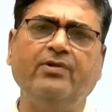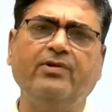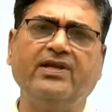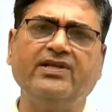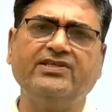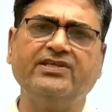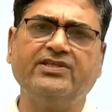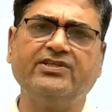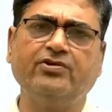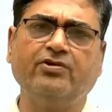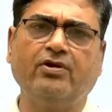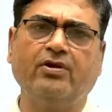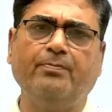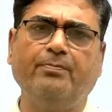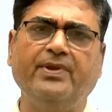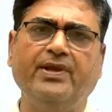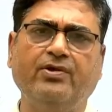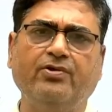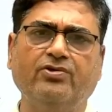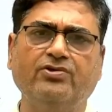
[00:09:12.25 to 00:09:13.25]
axis theorem
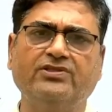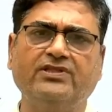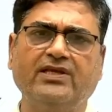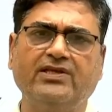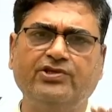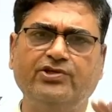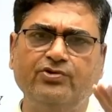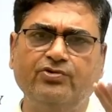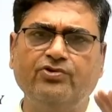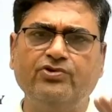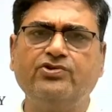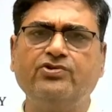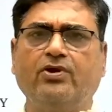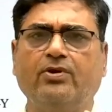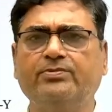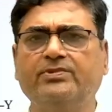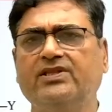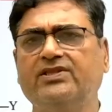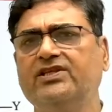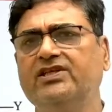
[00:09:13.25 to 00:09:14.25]
because the use of the